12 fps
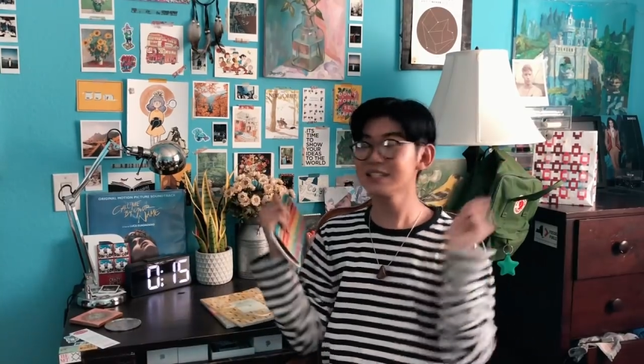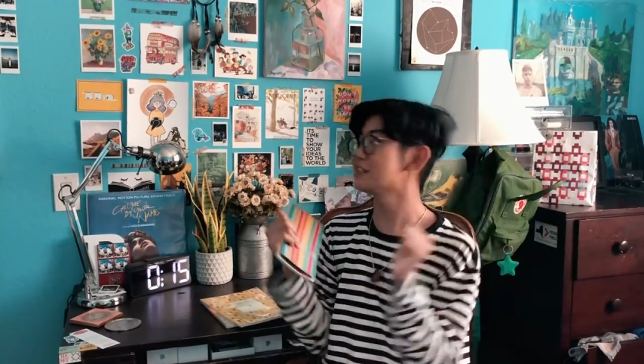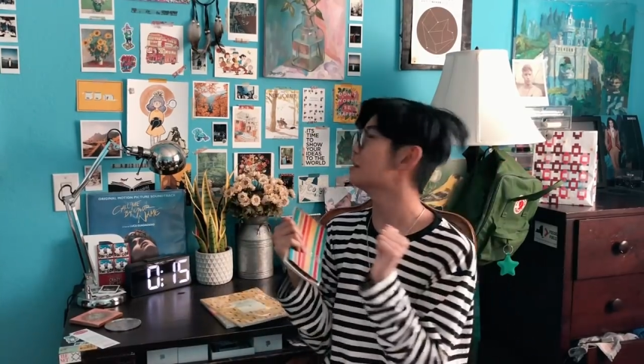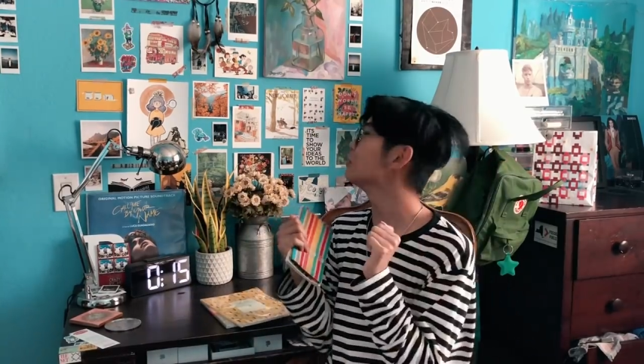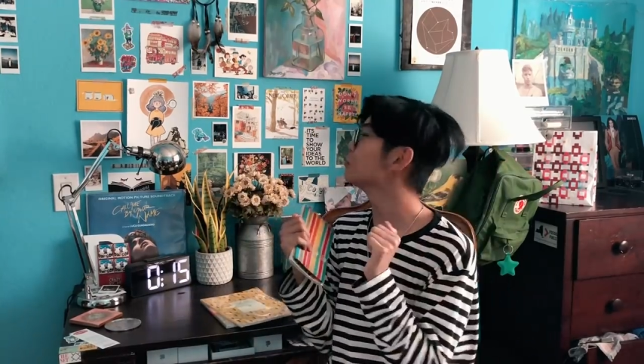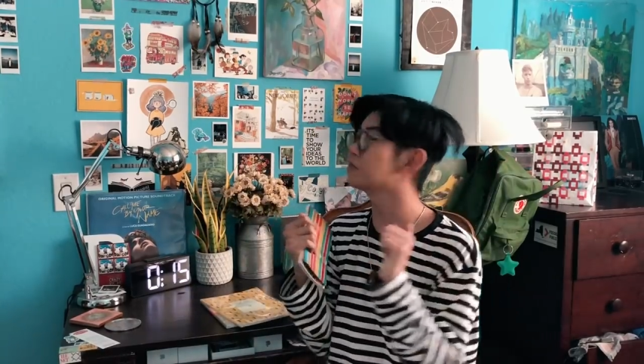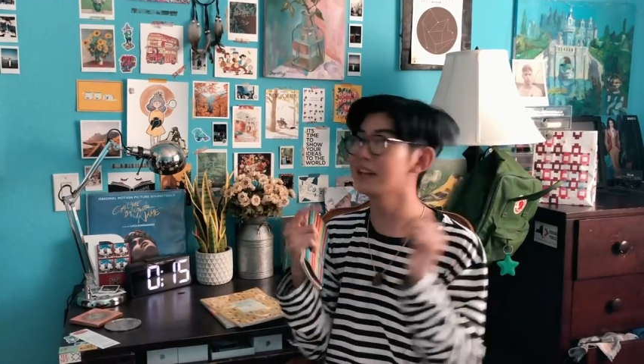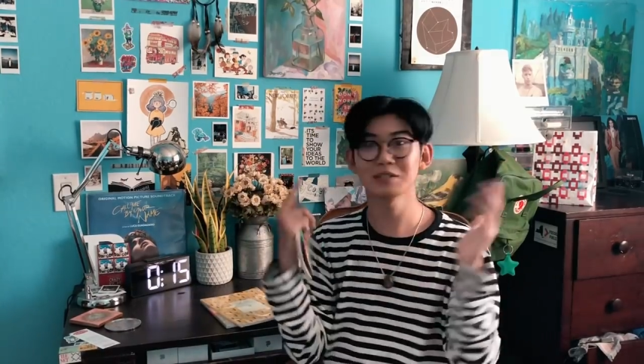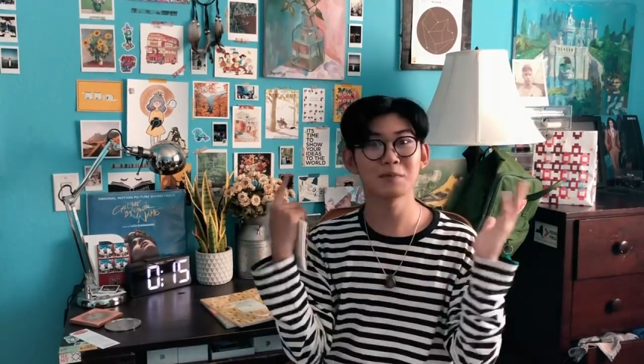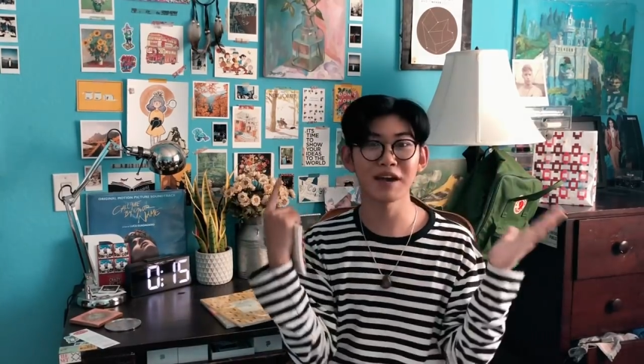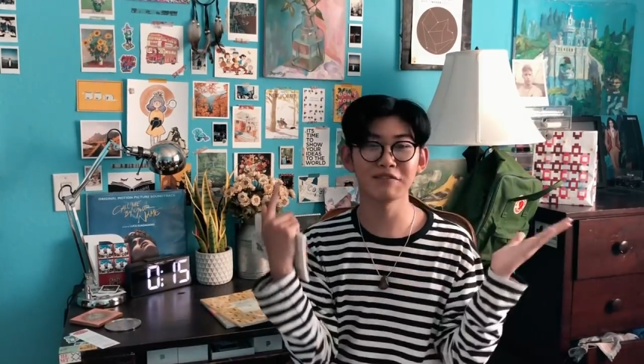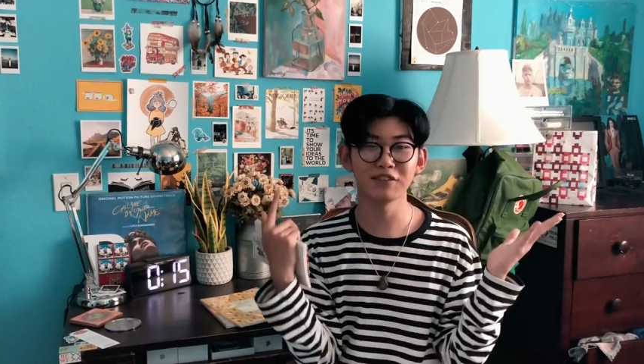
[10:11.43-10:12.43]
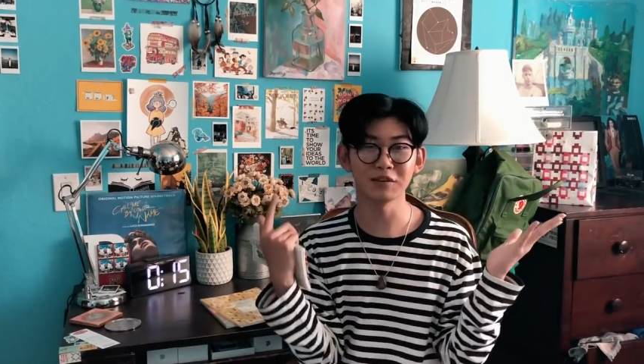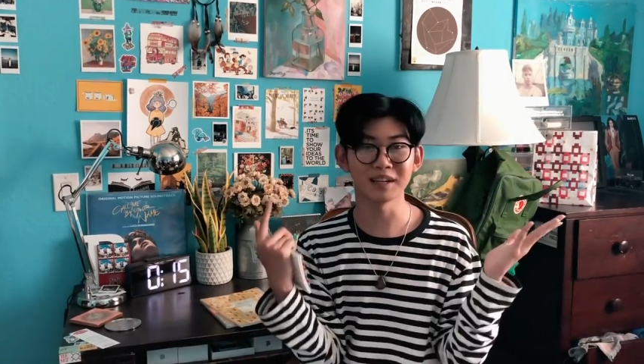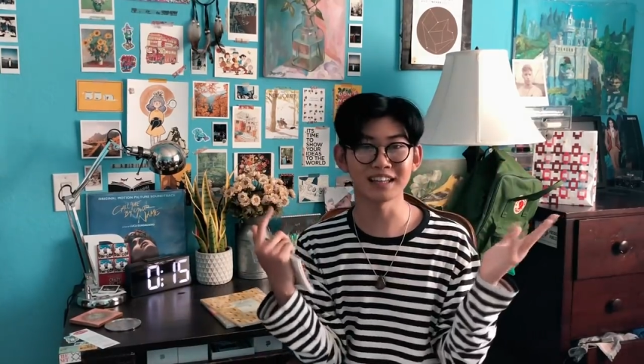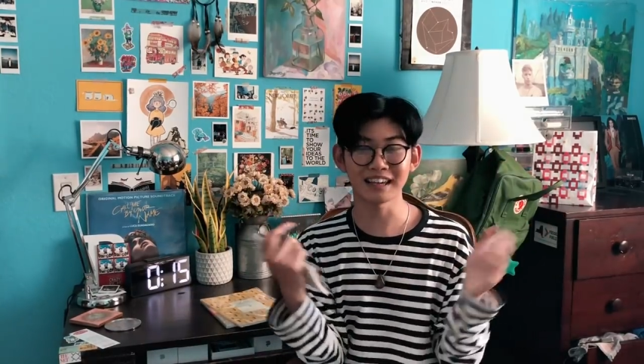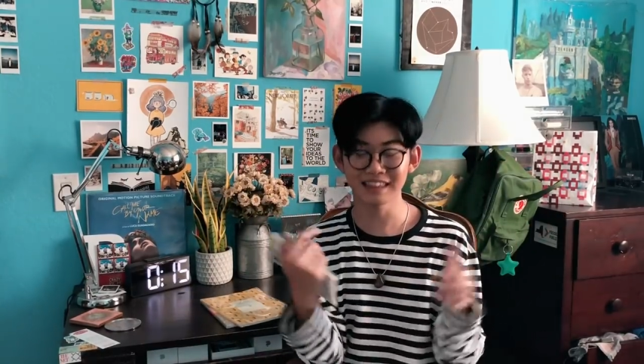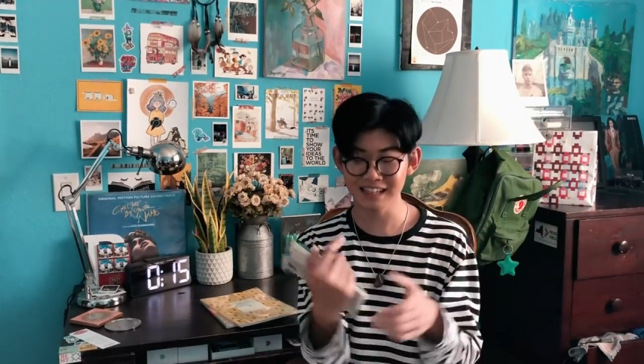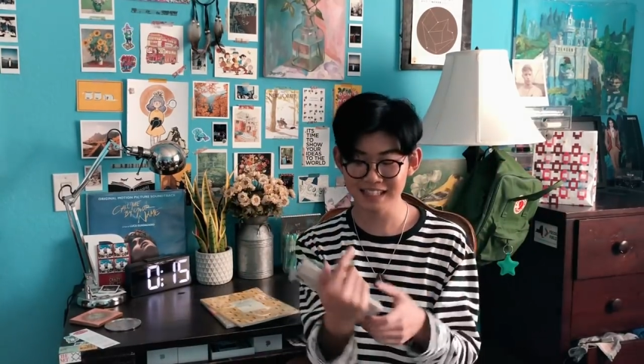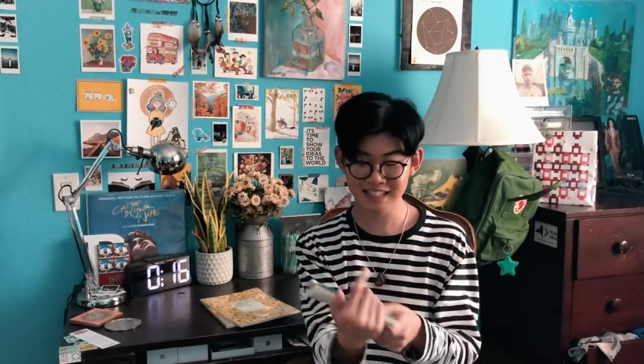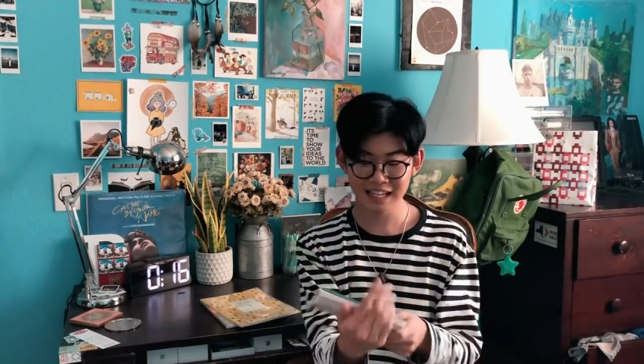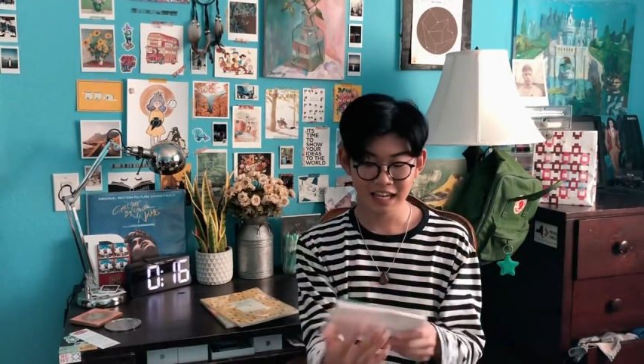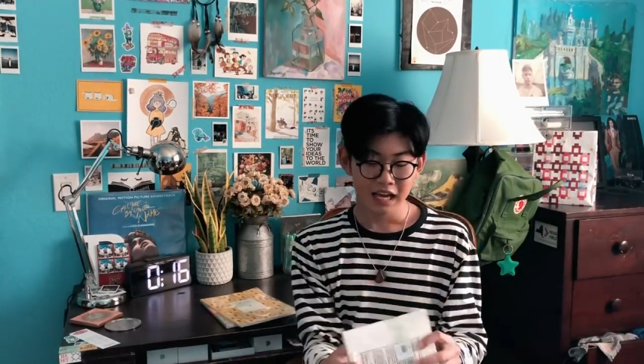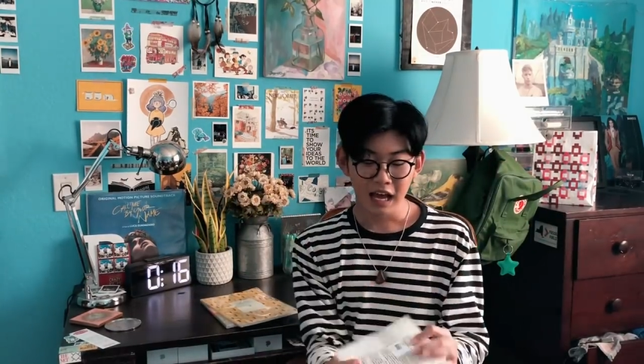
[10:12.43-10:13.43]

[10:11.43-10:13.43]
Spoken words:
so that's why I'm filming like this.